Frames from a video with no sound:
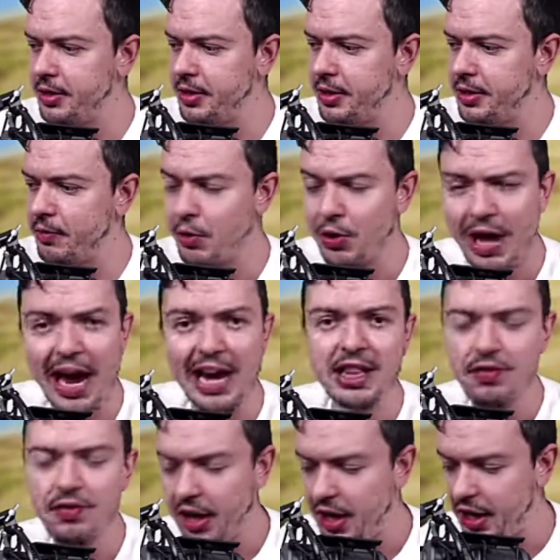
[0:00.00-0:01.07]
where you
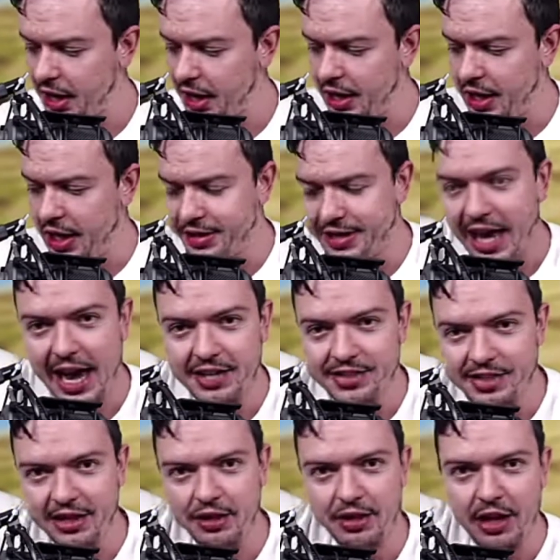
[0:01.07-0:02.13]
activate it, it attacks like
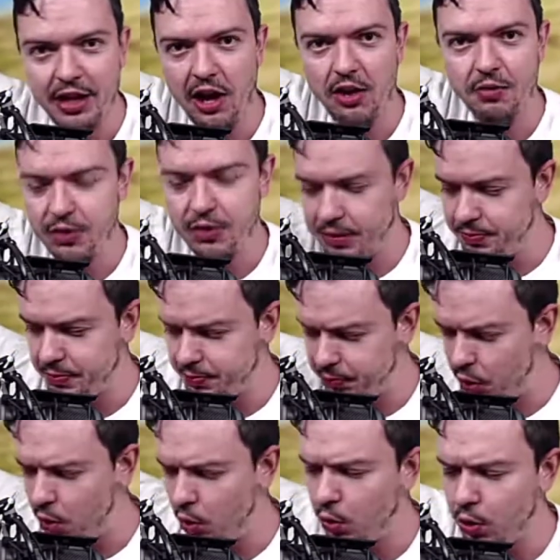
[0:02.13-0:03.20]
the
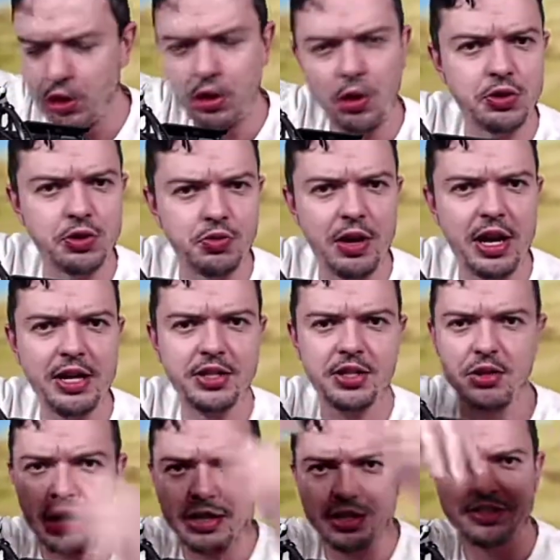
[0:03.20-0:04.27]
whole close range, you know,
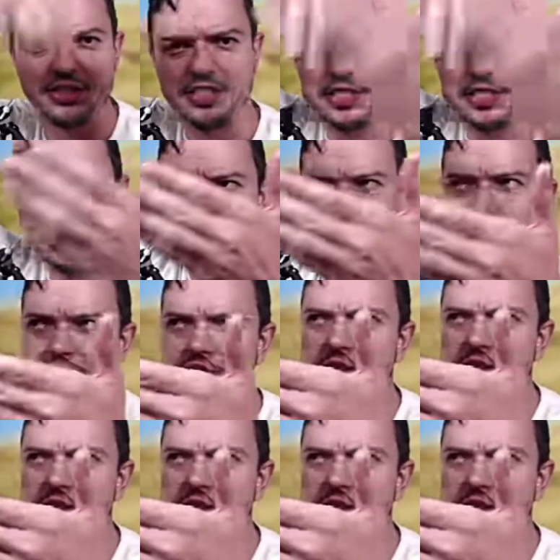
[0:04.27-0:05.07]
like the 6 squares.